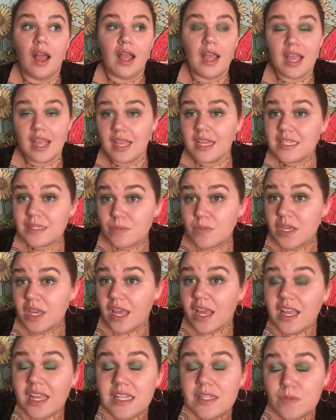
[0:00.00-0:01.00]
It gets
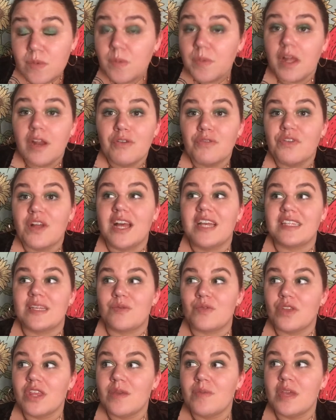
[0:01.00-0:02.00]
me butterflies. It
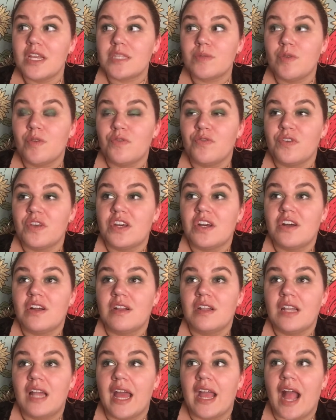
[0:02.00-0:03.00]
really makes me
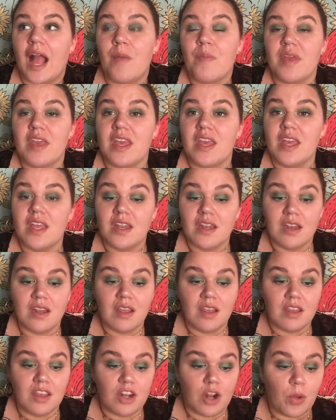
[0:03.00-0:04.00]
feel like I'm in,
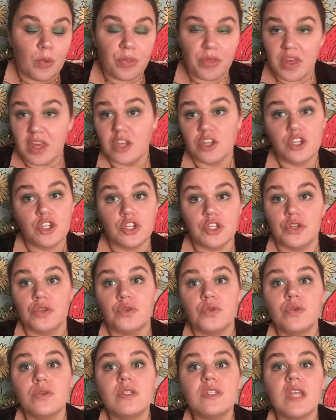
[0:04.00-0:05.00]
Thea's
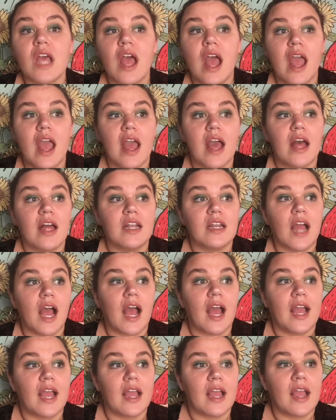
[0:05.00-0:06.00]
shoes, and
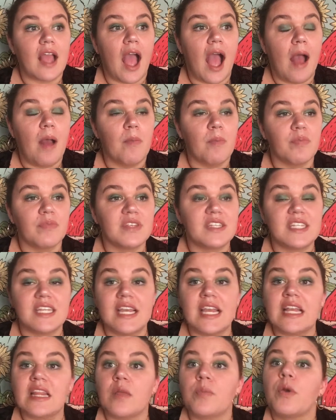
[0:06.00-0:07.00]
I am
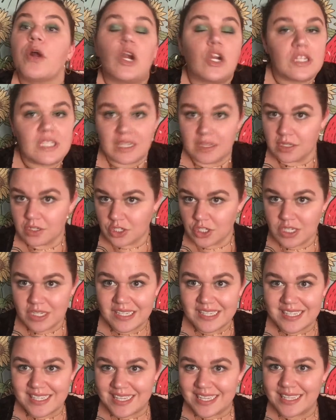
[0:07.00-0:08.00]
seeing the person that she
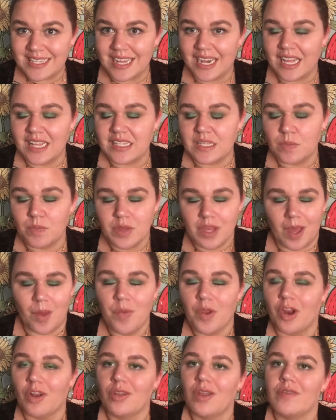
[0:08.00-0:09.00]
sees that ends up
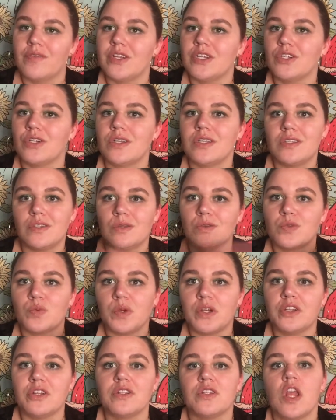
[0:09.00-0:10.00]
becoming her love interest, no
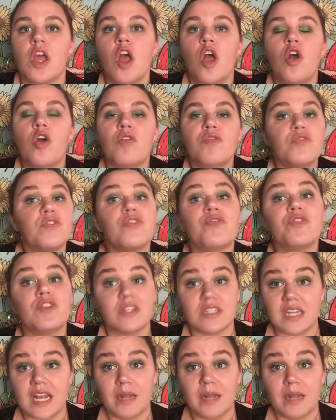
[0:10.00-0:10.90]
spoilers, for the first